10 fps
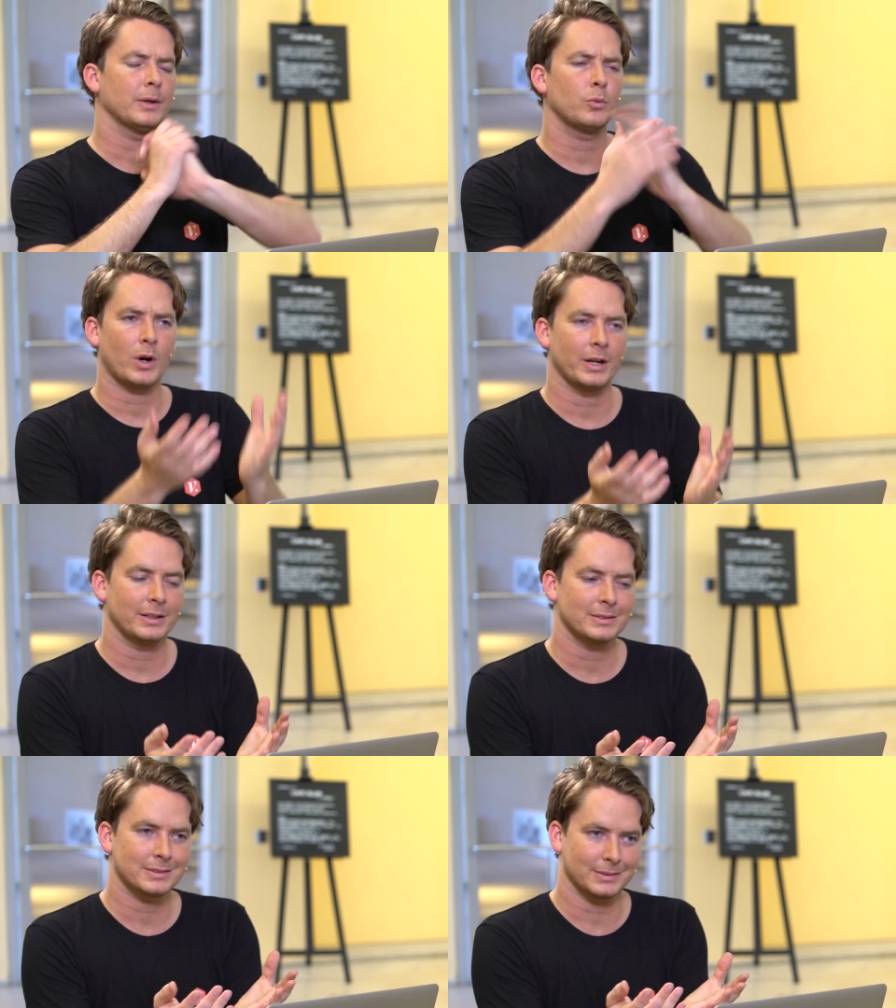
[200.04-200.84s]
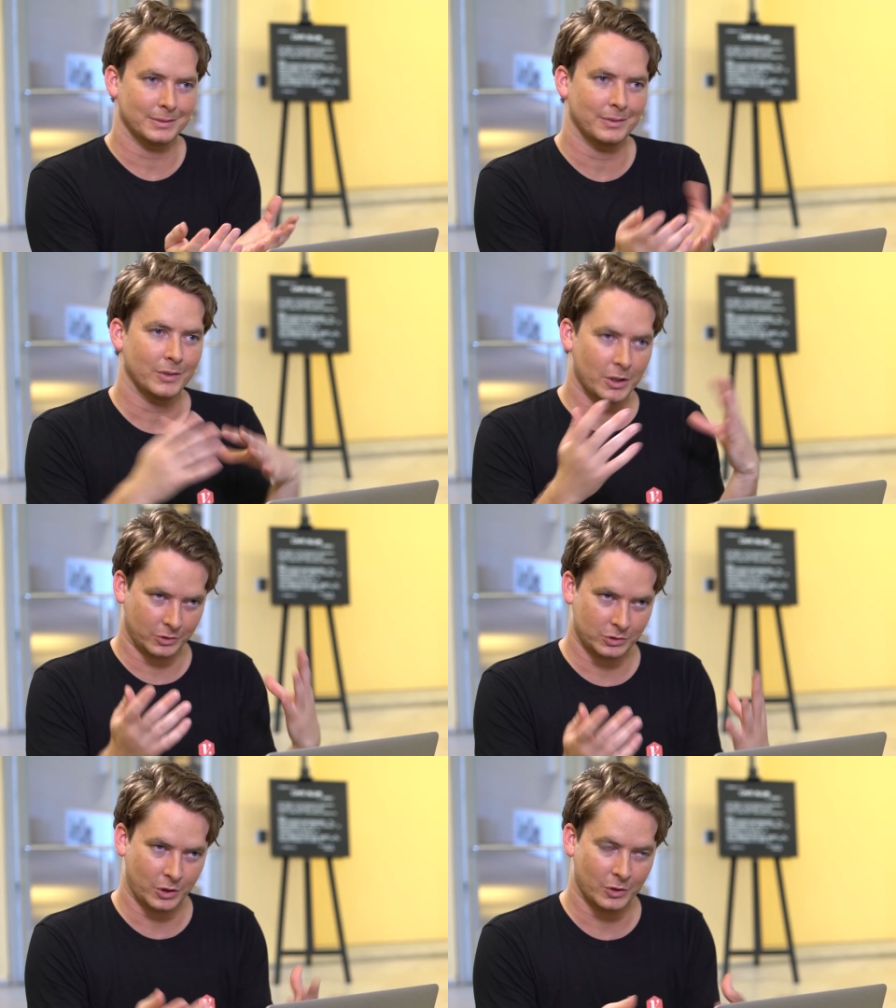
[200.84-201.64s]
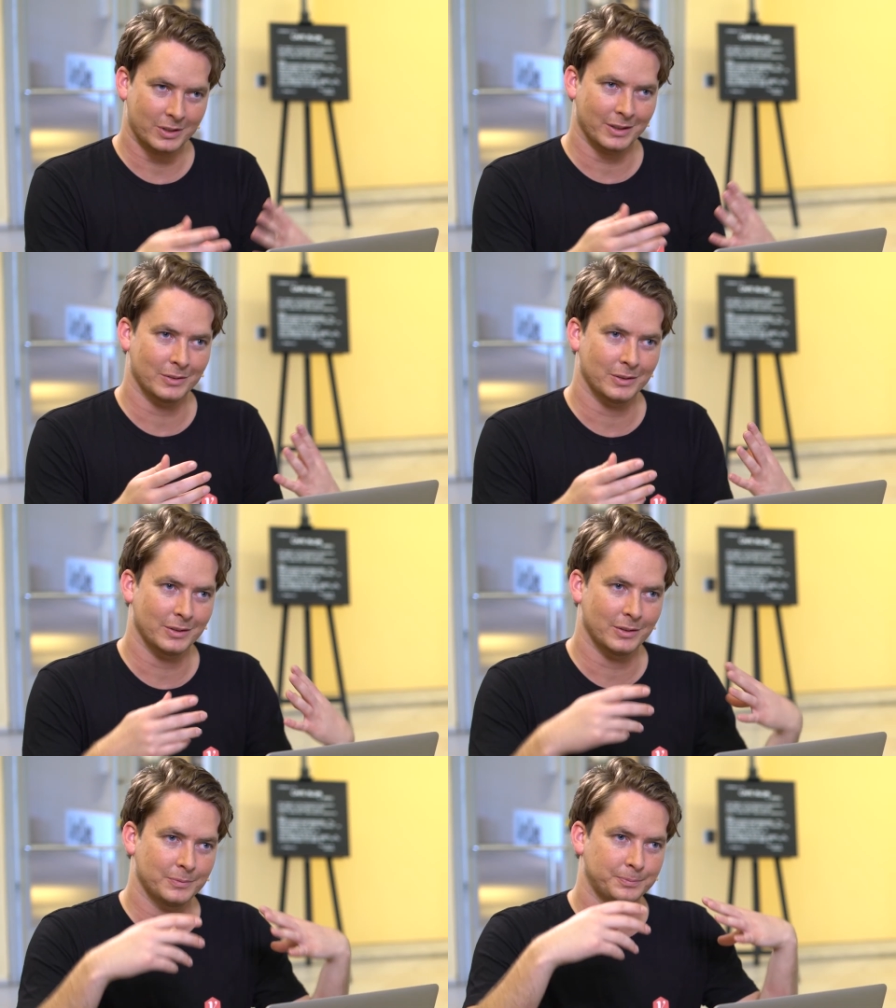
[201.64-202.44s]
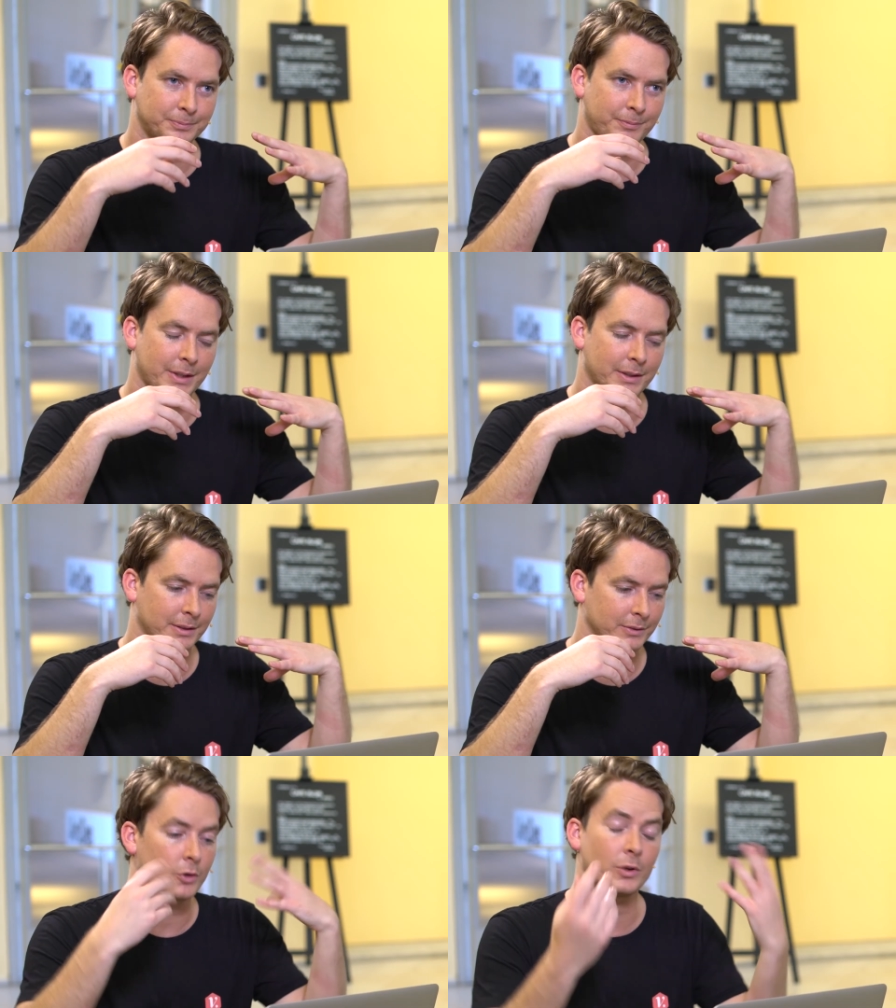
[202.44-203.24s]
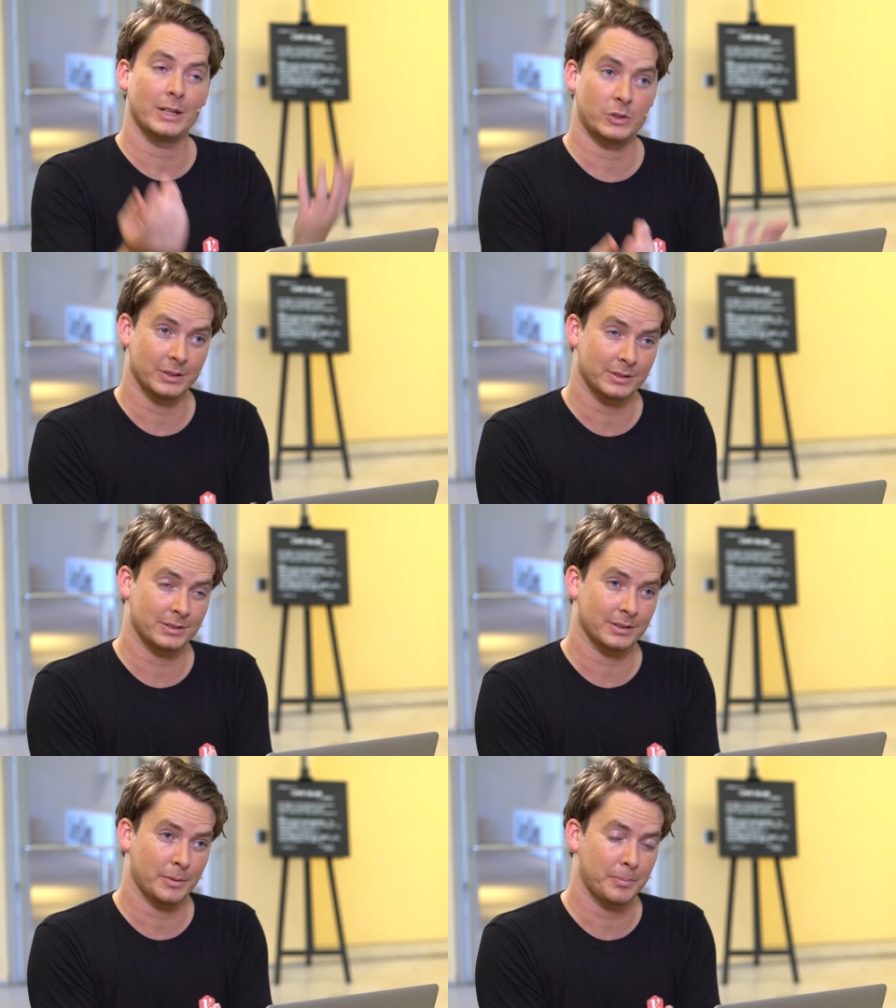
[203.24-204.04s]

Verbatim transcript: and why is uh, nano-security and uh, uh nano-agents uh,